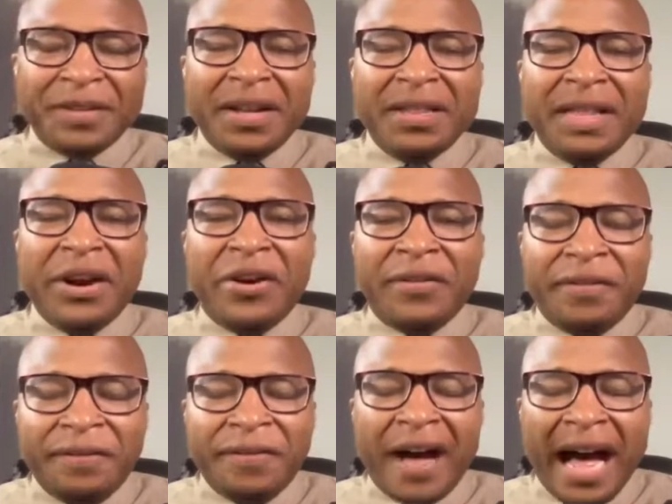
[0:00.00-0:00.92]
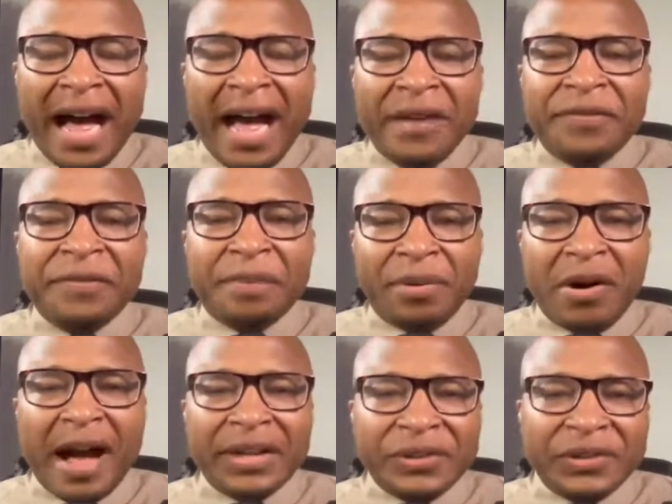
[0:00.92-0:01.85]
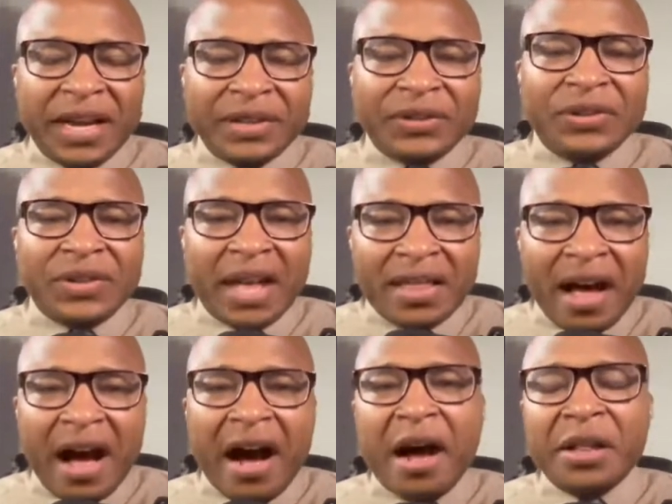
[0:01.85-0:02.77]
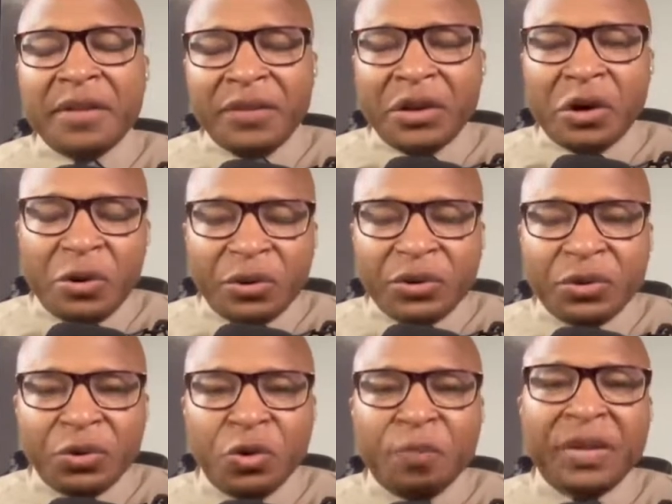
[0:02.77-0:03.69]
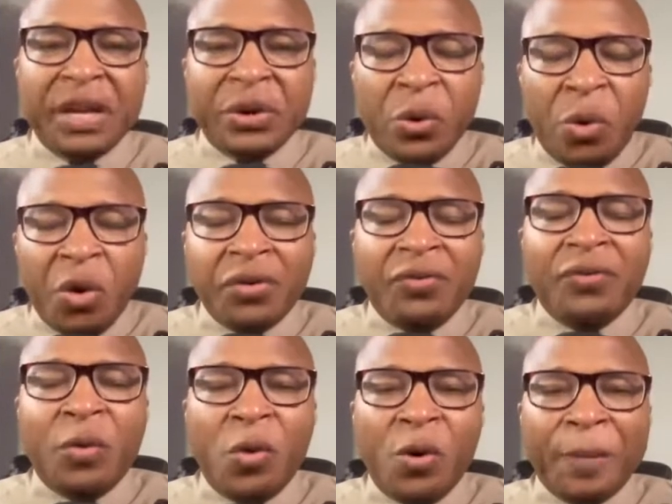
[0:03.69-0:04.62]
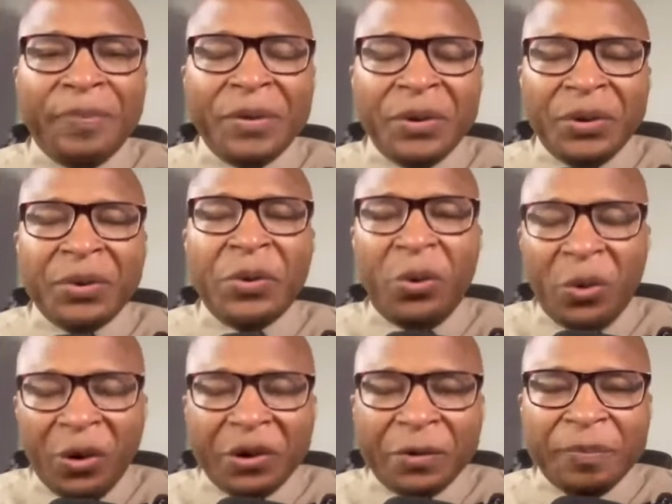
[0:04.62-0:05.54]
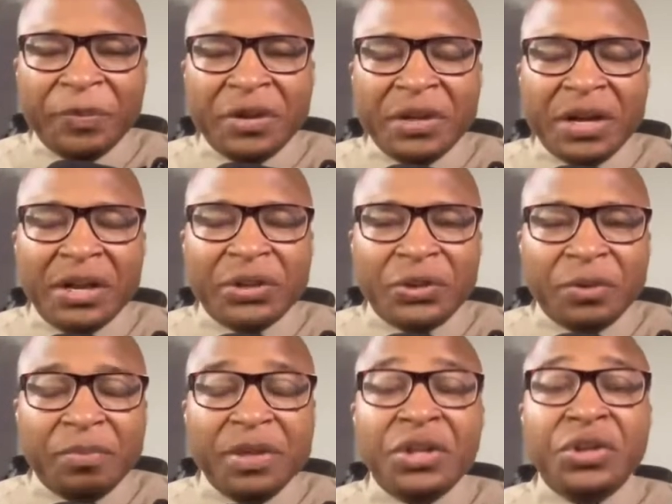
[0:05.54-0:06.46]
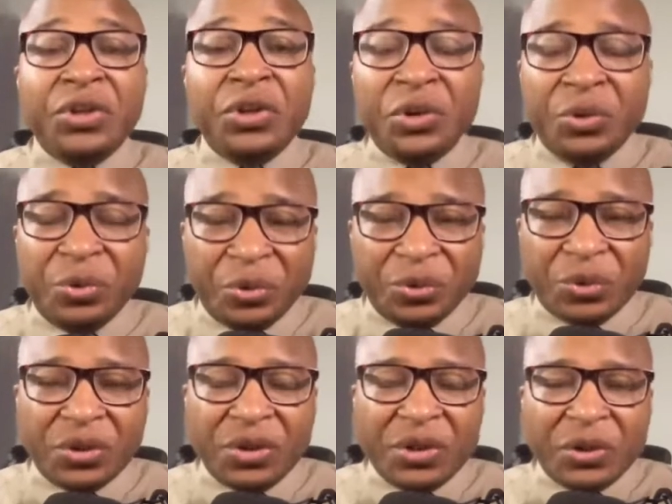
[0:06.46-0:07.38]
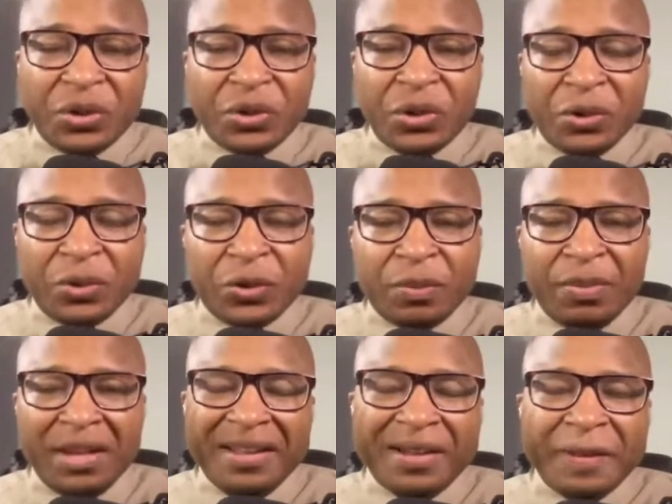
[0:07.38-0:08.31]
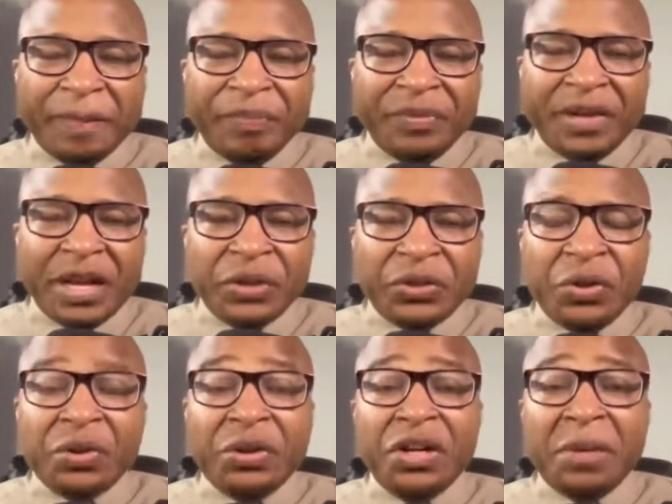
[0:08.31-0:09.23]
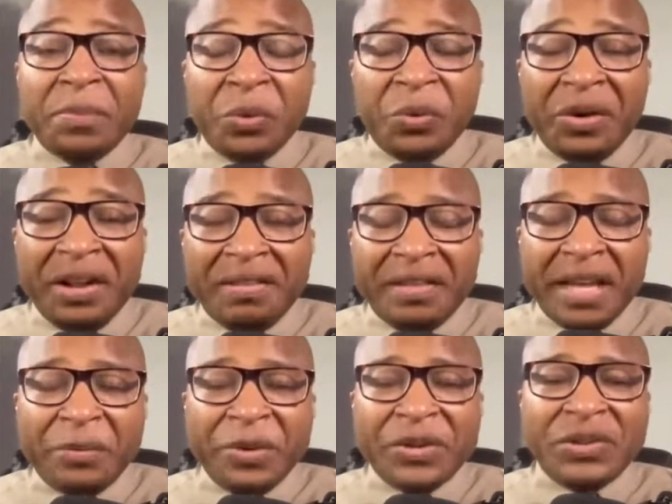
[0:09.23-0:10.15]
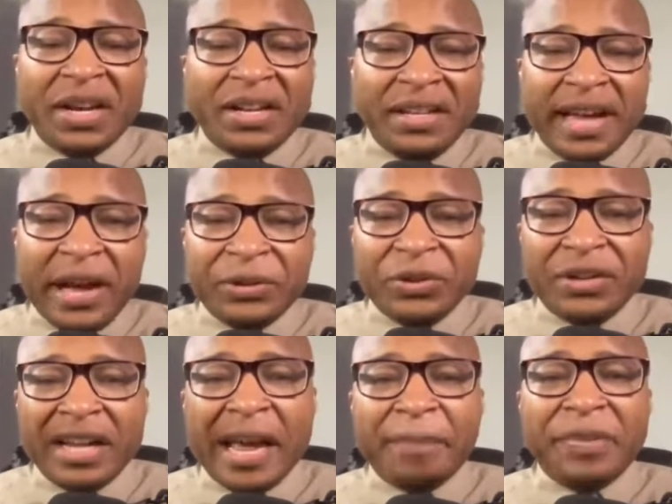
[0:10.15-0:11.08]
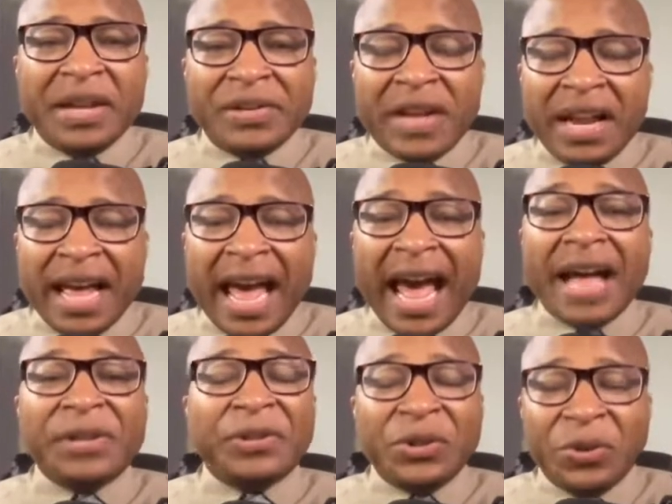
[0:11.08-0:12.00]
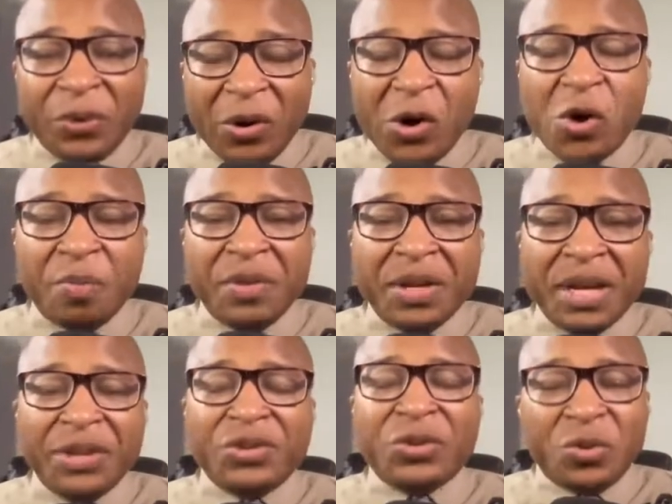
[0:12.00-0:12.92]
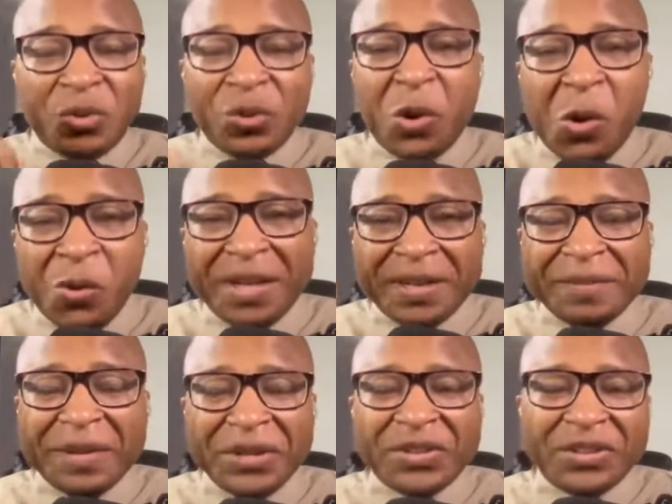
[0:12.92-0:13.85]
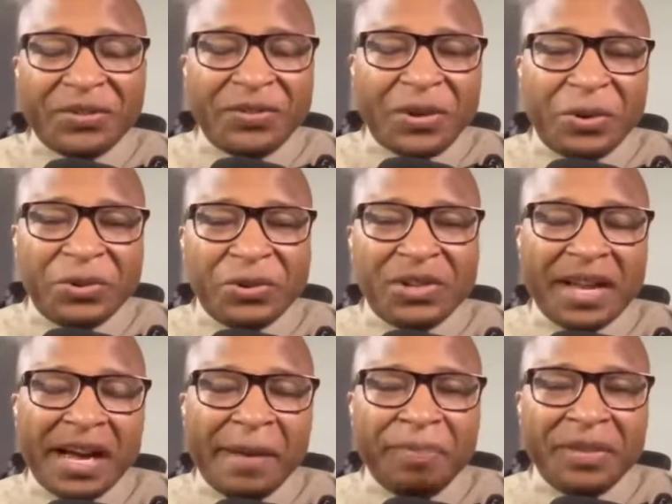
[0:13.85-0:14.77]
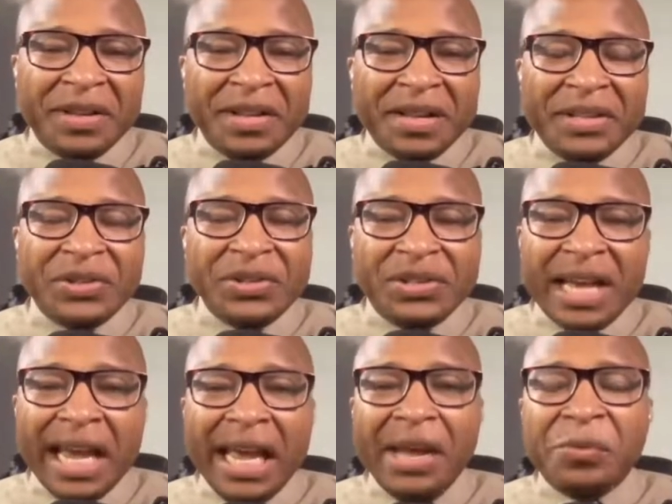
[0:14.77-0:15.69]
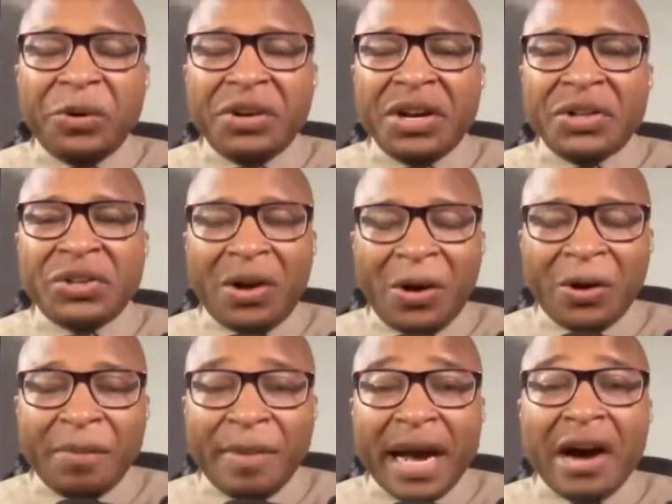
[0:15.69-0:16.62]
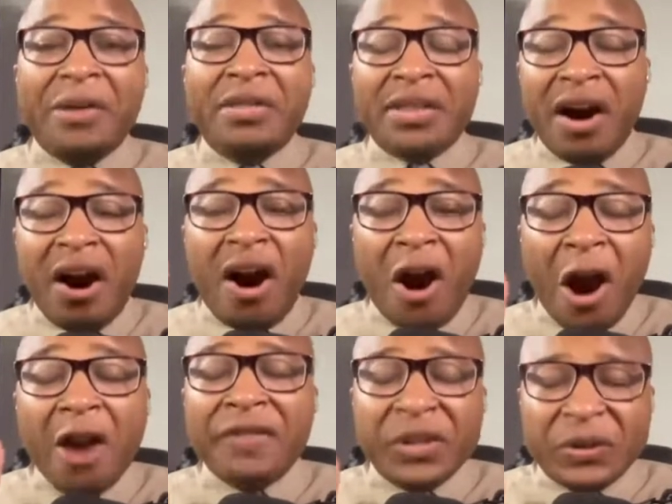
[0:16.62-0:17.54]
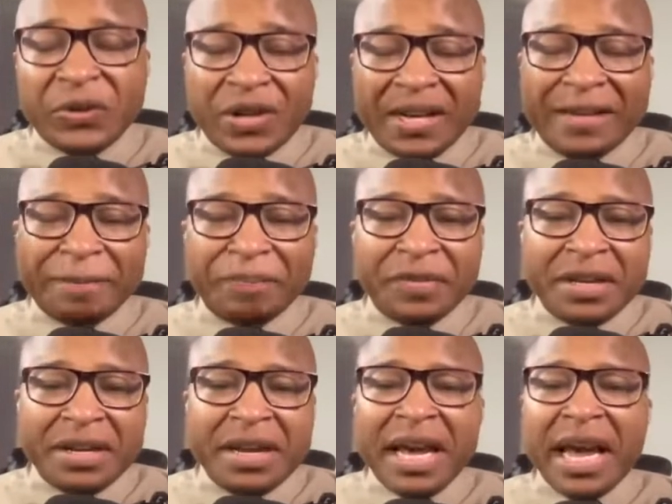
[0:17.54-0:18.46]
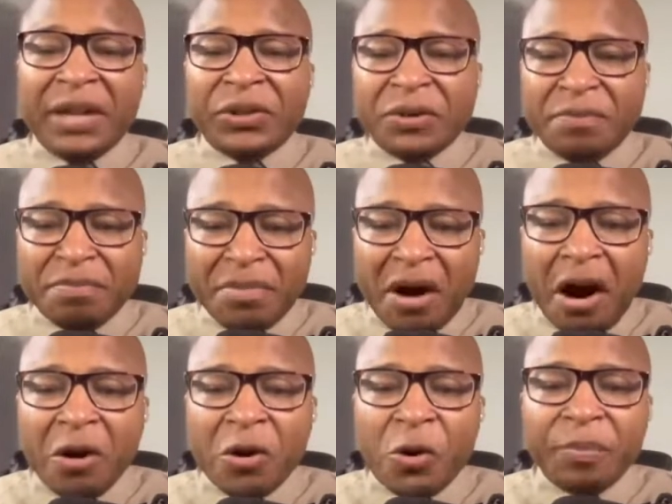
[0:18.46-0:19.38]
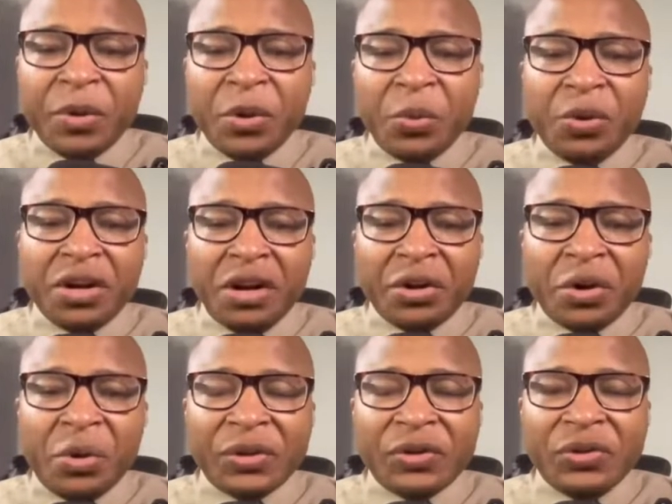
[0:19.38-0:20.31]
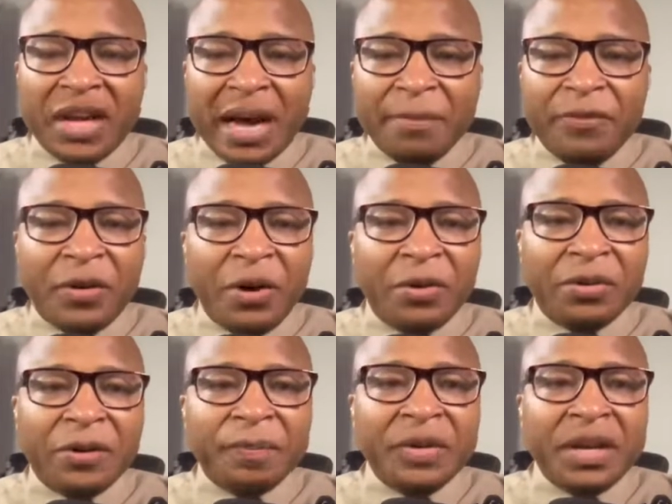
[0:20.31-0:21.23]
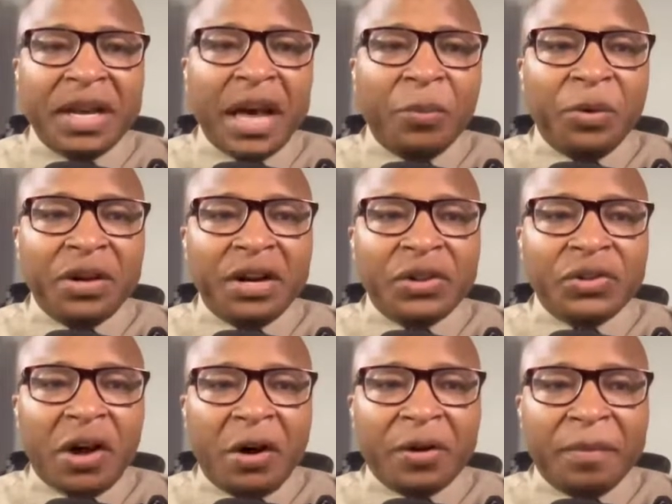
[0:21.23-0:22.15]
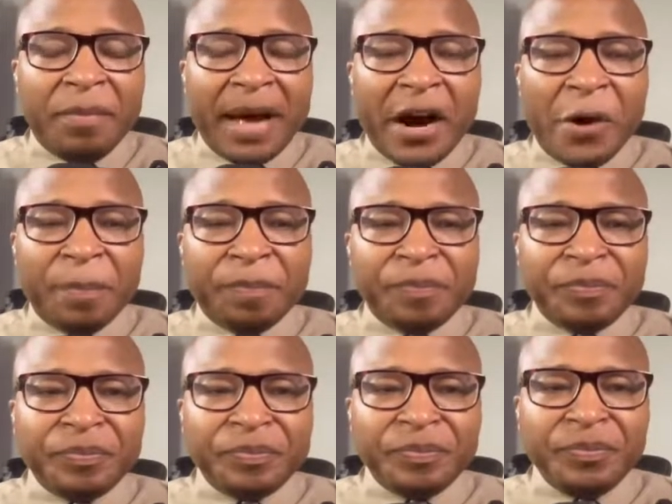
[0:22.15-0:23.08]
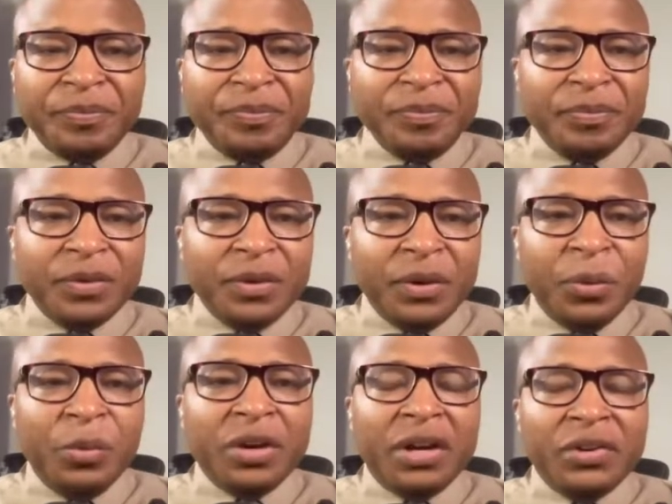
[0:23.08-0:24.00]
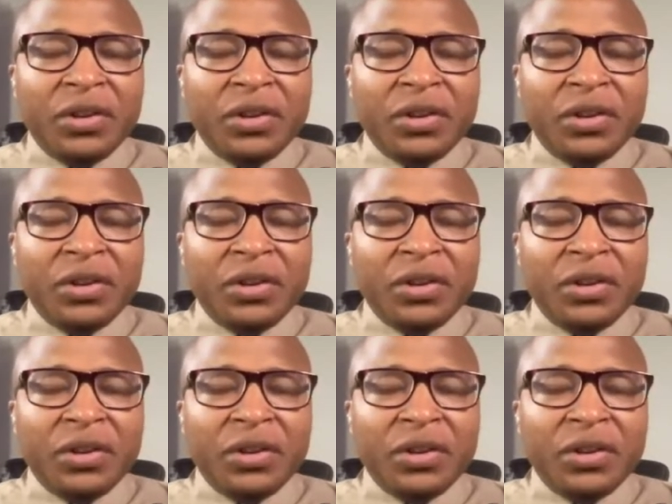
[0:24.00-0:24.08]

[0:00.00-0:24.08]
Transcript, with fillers: uh, there are five processes that the olive goes through in order for the oil uh, to be used, so to speak. And so, the number one thing we said yesterday is that it has to grow. And so, growing is the first step. Today, we're going to talk about the harvesting. And tomorrow, we're going to go a step further and we're going to talk about we're going